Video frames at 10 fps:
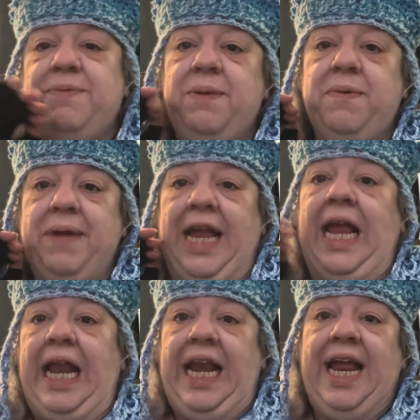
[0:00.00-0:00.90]
people be
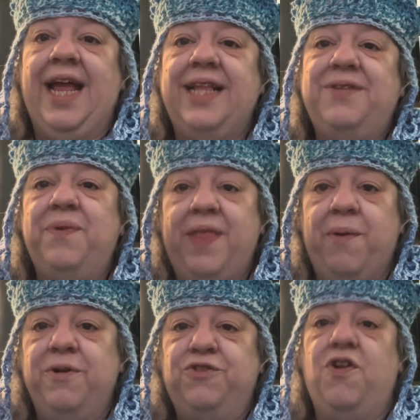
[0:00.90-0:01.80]
idiots when they
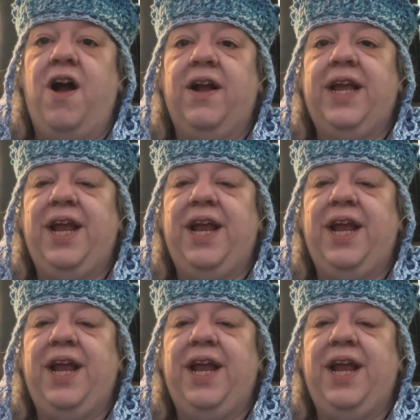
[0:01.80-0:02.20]
were drunk,